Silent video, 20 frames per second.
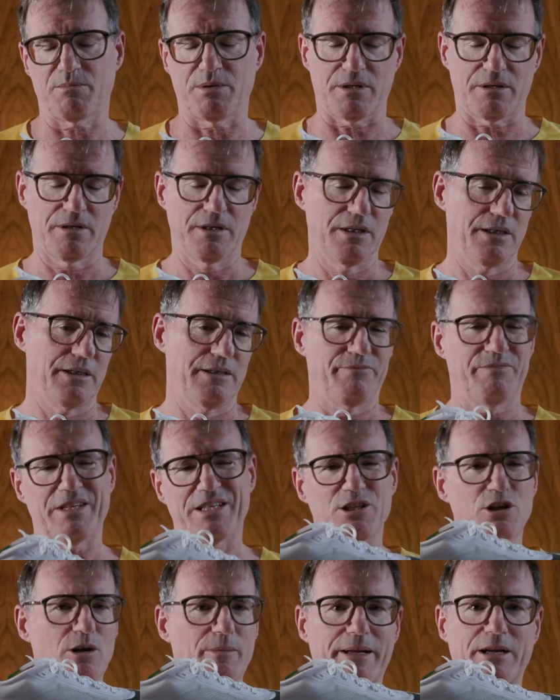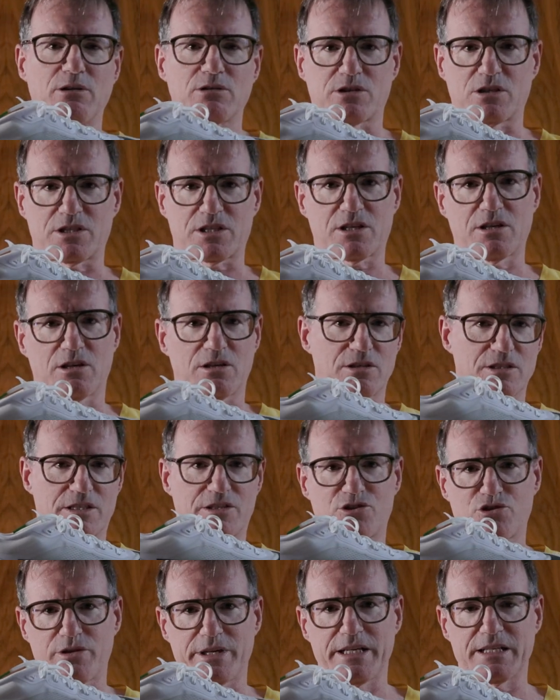But they talk about all sorts of colors
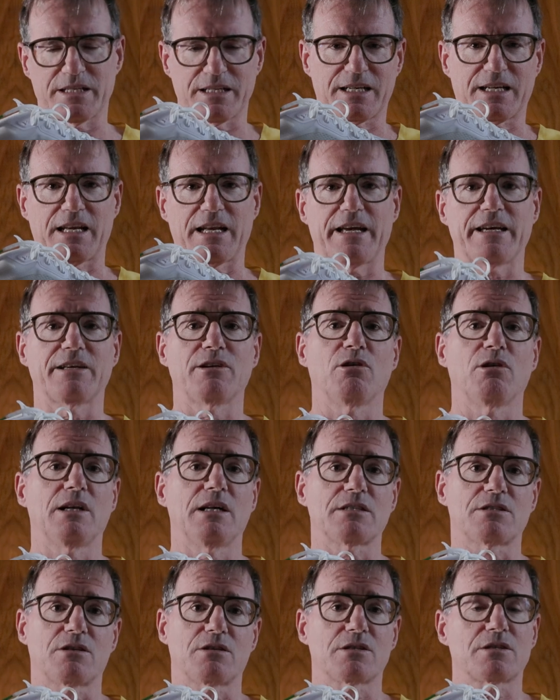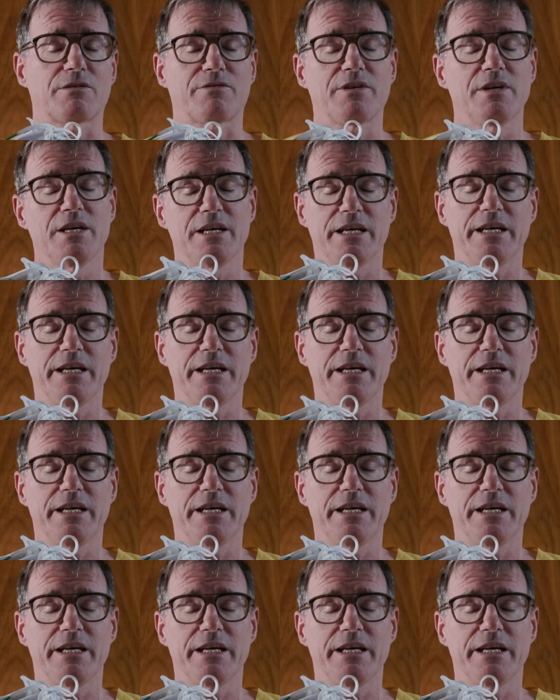of trees and clay and all that sort of stuff.